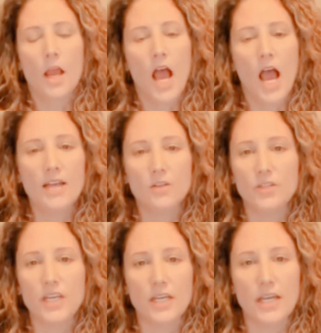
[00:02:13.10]
I don't
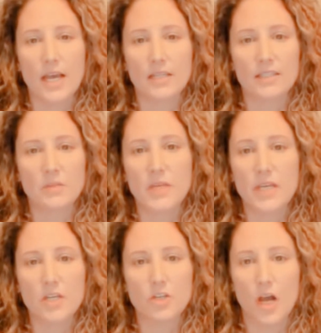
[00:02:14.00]
think it has to
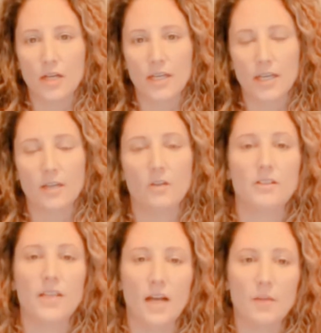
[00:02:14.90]
be shocking at all
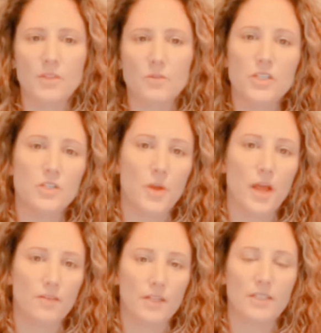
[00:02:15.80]
times, and we do
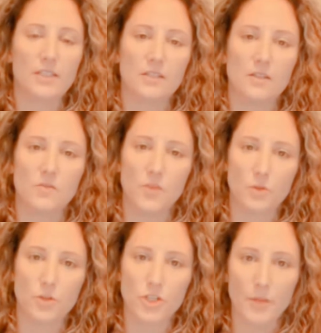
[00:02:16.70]
have a consistent
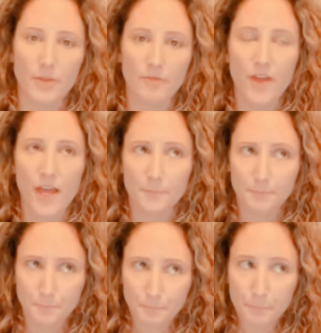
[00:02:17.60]
viewership. In fact,
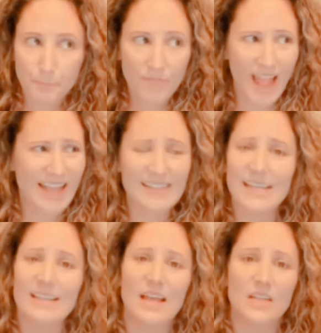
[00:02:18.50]
I'd
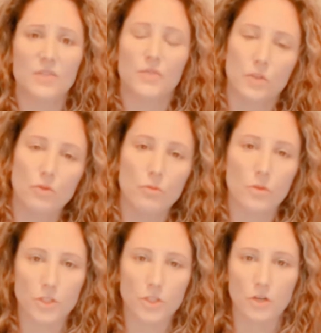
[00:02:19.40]
say the last
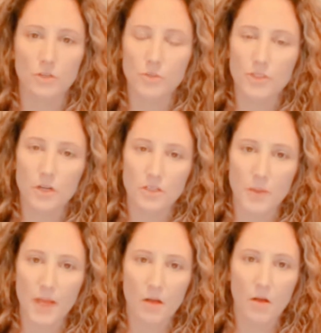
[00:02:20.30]
few shows we talked
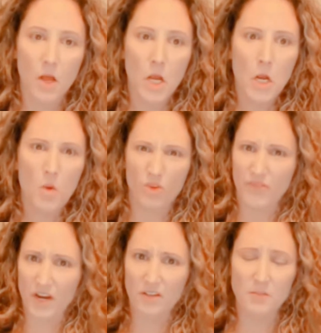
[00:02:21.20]
about were
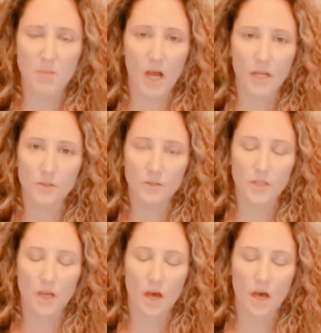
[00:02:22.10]
fairly mild.